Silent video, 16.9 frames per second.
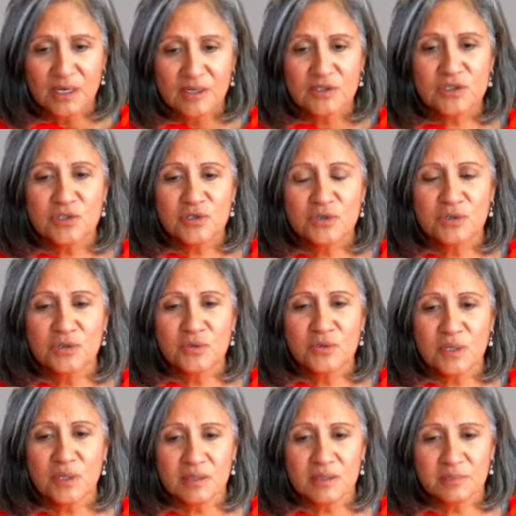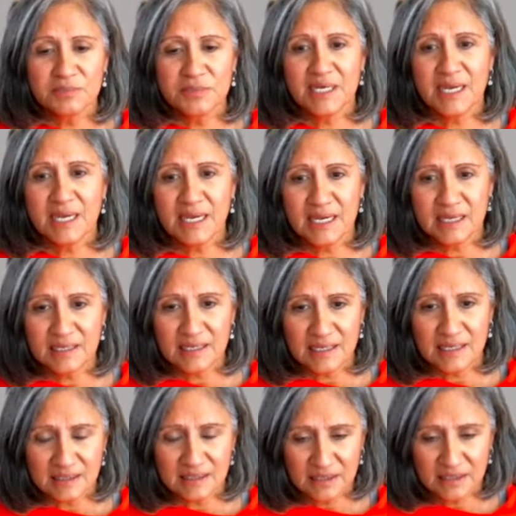to obtain
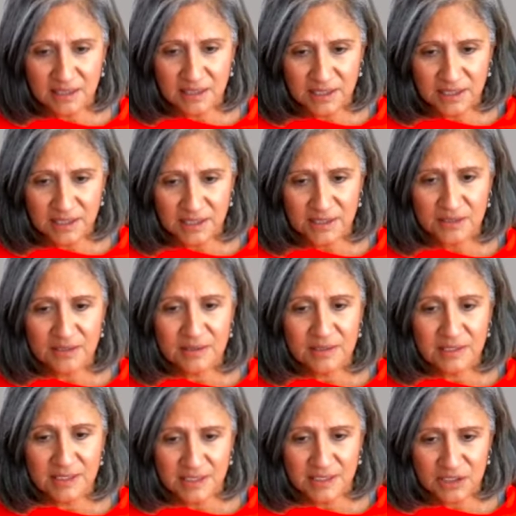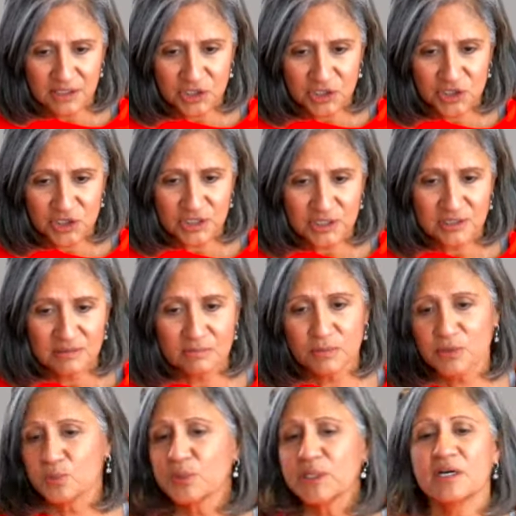and clear the condition
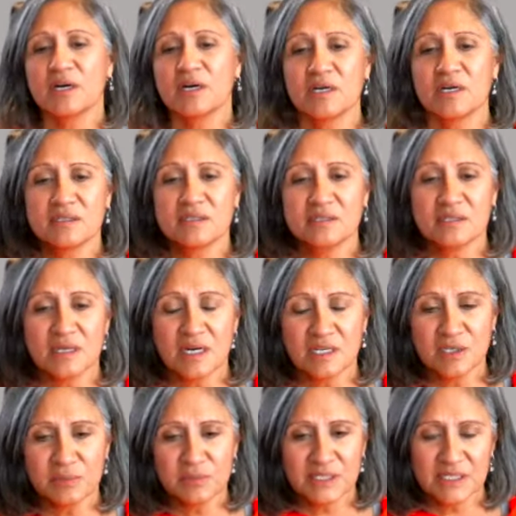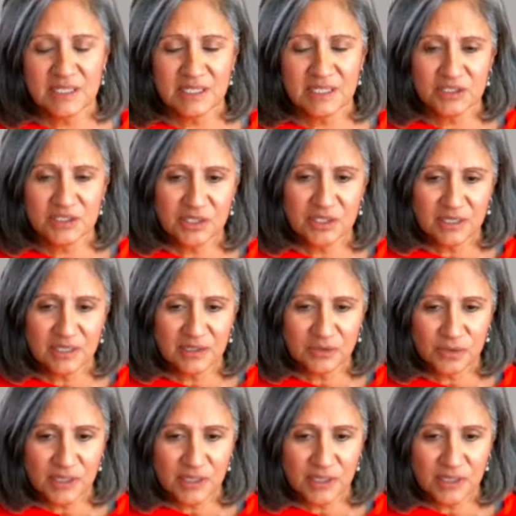with regard to documentation and or